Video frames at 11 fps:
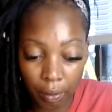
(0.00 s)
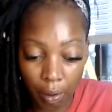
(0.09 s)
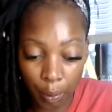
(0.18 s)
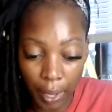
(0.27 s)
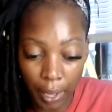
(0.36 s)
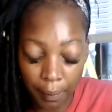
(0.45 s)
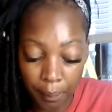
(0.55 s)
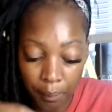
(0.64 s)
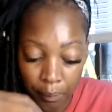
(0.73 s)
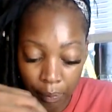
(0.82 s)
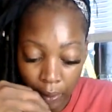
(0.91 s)
okay?
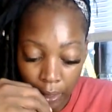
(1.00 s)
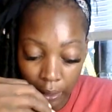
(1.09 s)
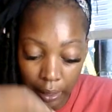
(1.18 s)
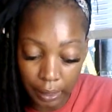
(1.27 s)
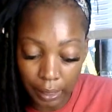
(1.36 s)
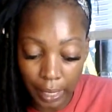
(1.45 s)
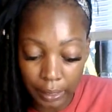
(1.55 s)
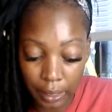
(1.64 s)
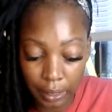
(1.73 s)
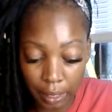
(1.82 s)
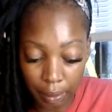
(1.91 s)

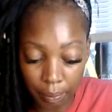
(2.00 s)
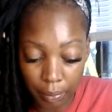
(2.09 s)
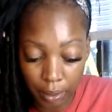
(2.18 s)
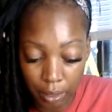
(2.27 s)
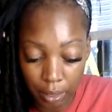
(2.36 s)
Neglecting them.